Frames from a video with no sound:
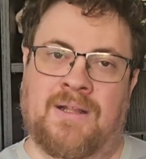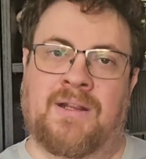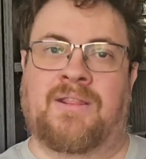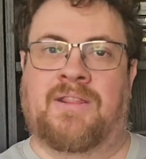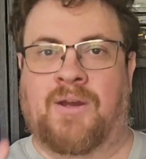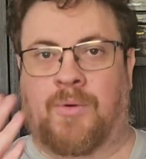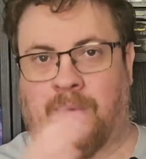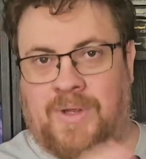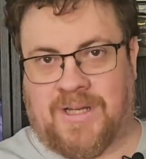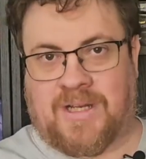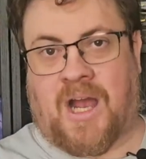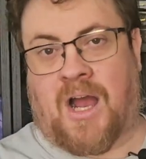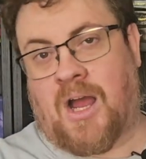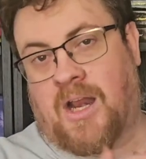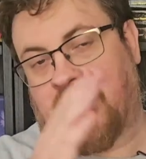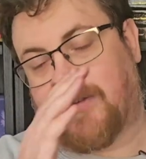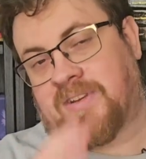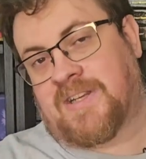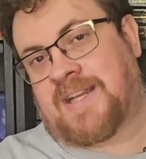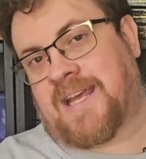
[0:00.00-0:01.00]
that we
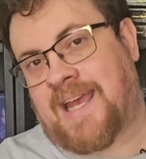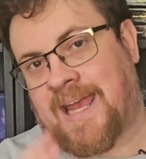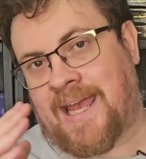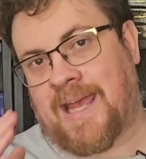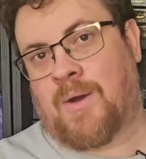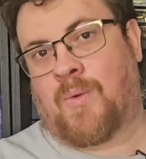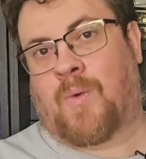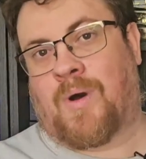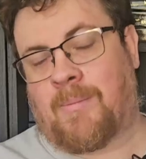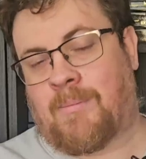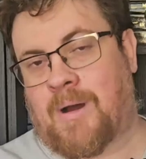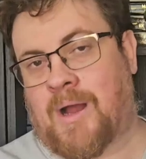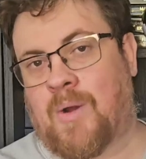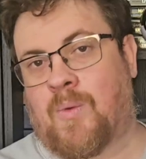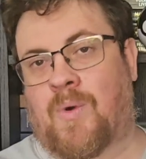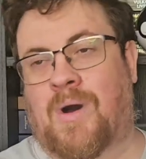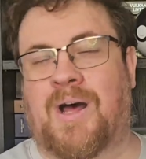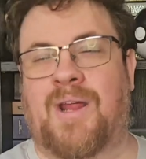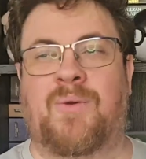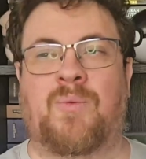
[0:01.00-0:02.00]
kind of just hit one by
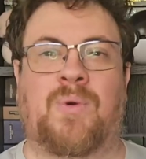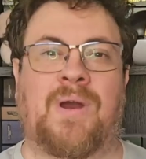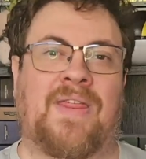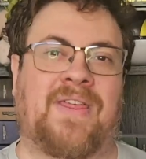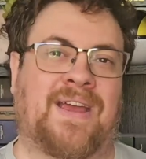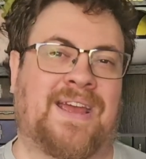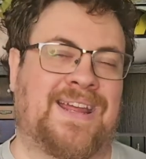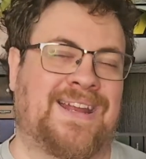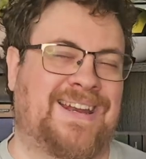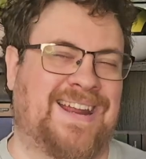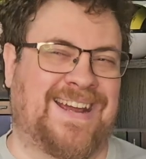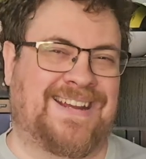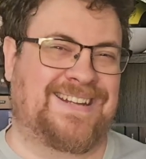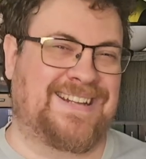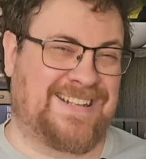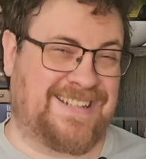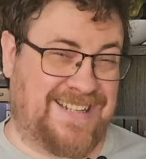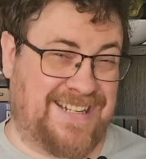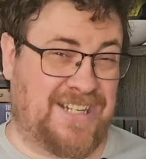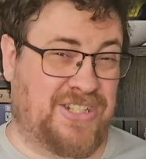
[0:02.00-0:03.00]
one, where the
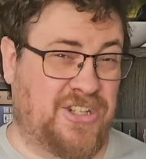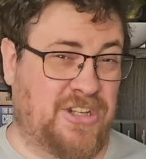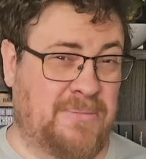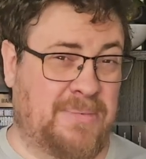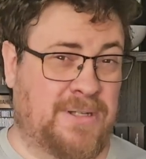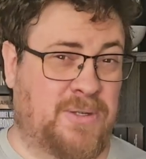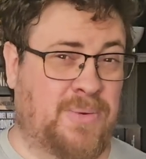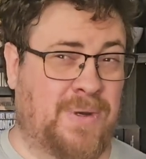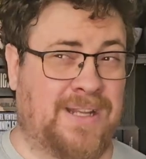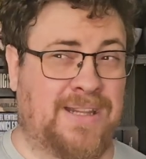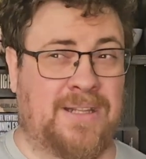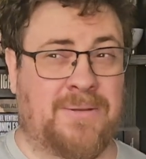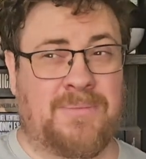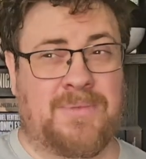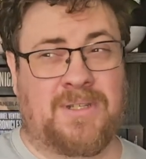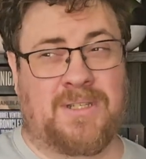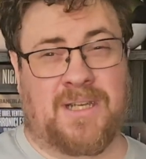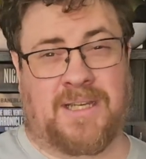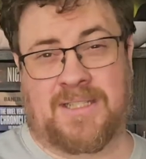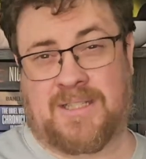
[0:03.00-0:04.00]
connecting tissue between
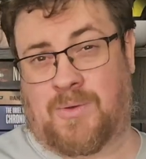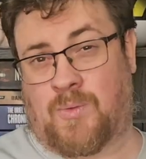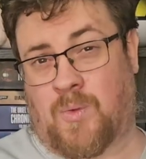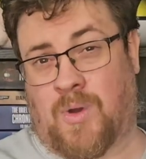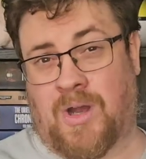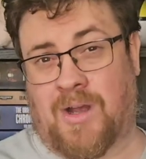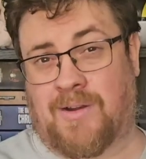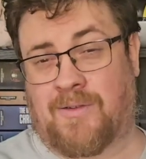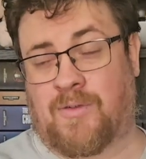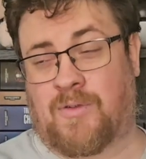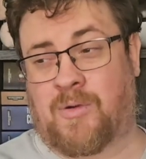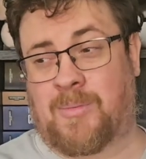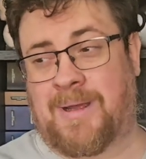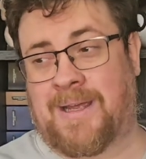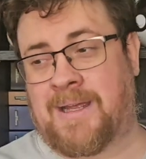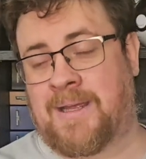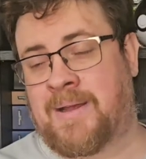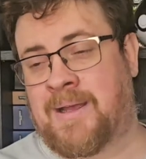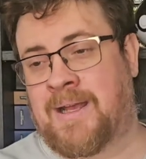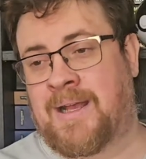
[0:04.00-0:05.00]
them doesn't work for
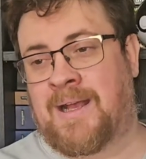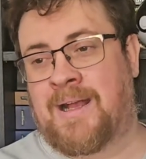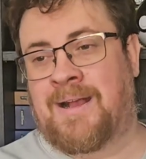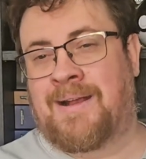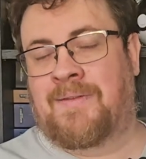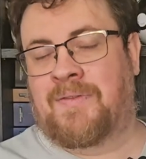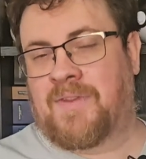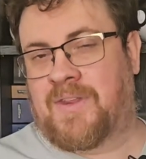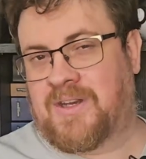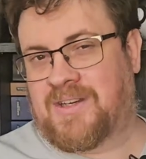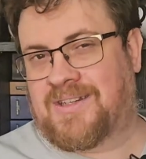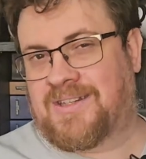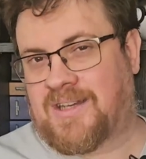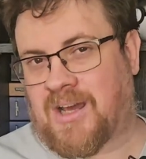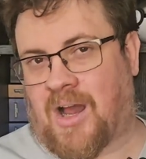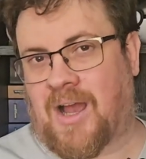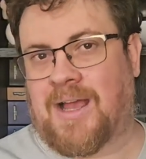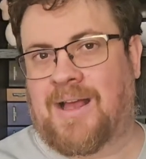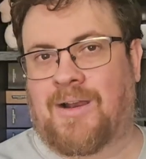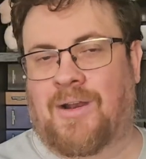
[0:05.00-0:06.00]
me. The
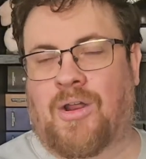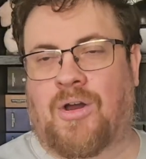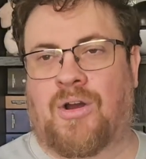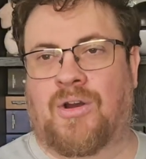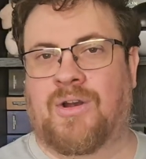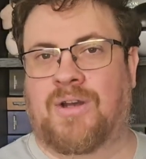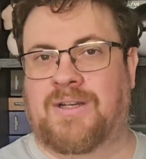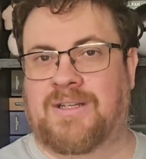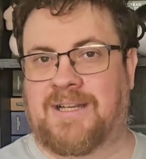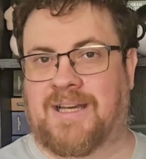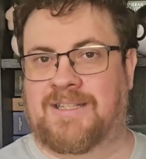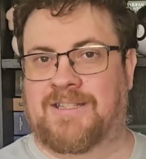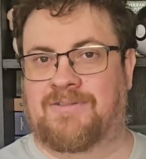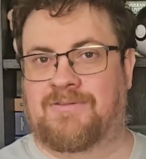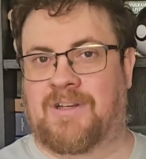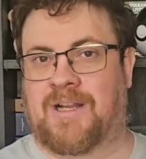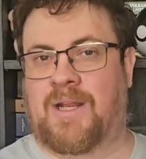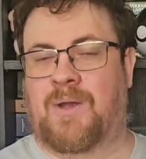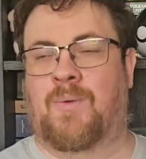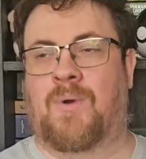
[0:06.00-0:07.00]
dialogue doesn't
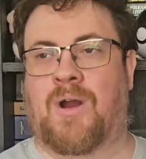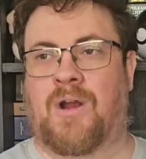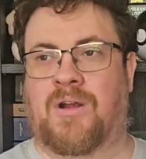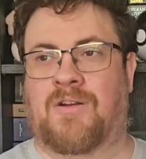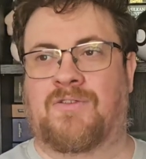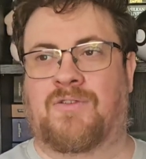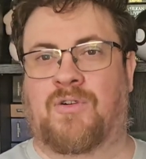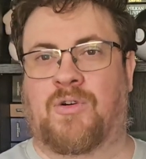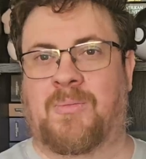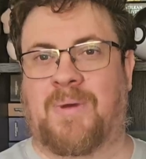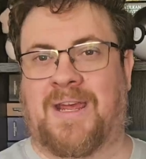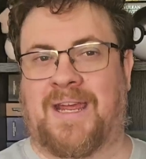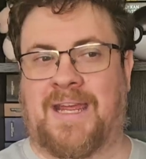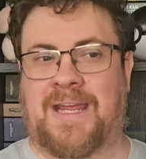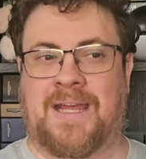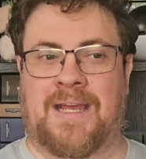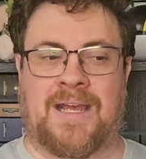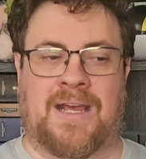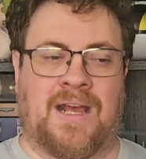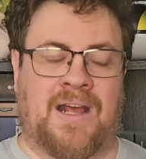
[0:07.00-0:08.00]
really work for
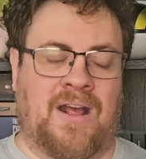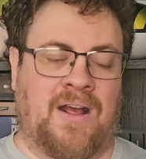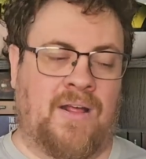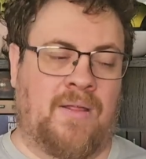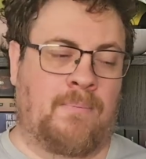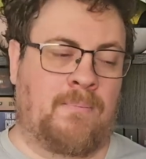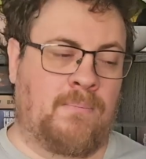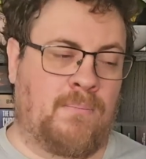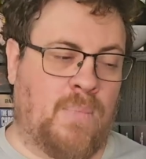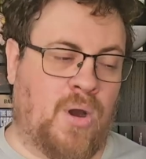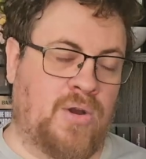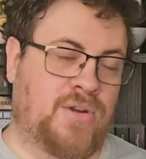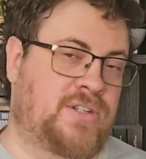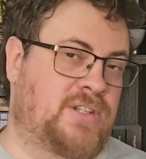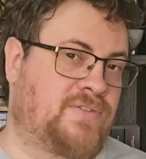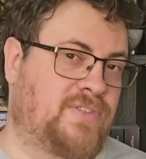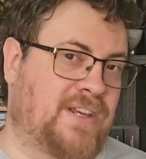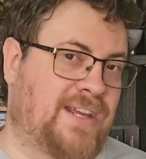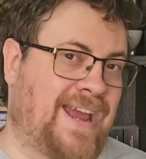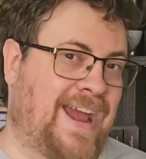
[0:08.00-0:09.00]
me. Most
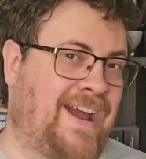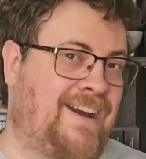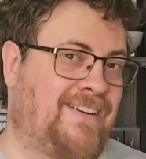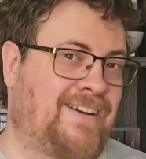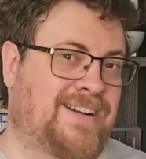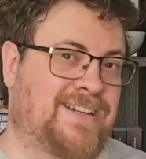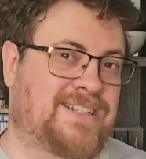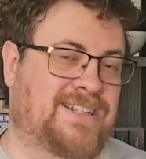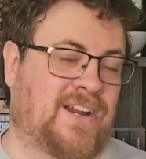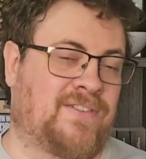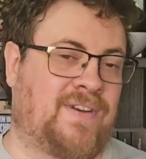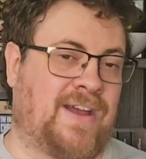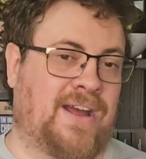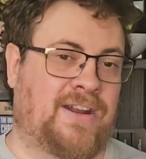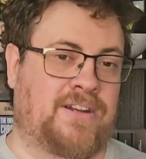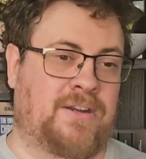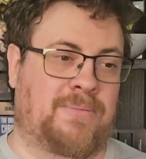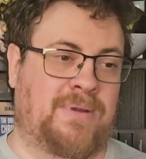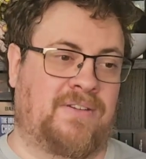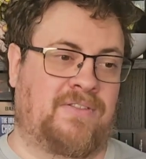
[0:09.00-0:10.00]
of the characters I
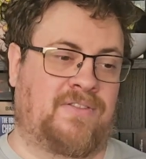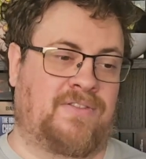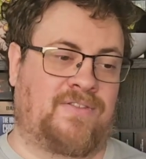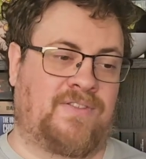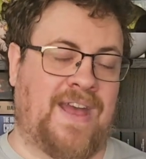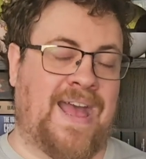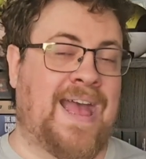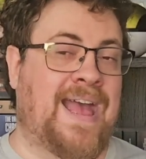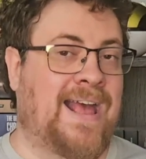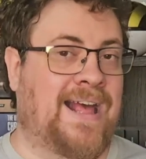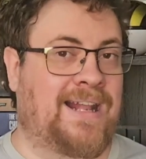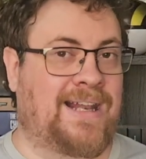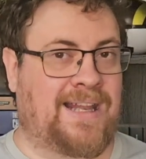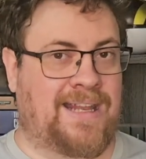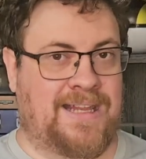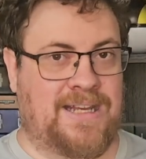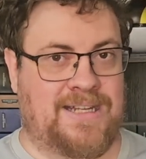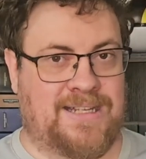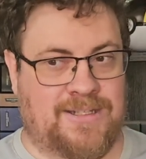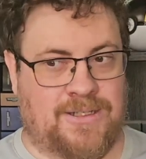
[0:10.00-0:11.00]
found to be
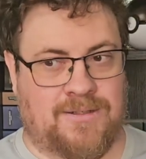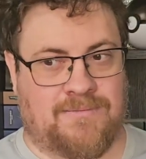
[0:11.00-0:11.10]
fairly